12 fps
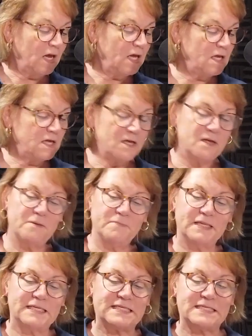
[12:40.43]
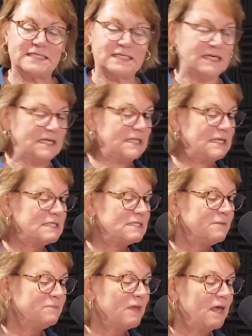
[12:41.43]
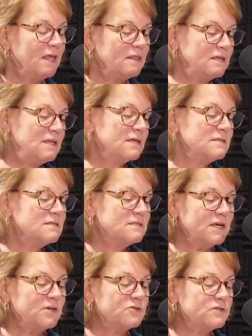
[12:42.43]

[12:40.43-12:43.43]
Let's see. The Dickson Senior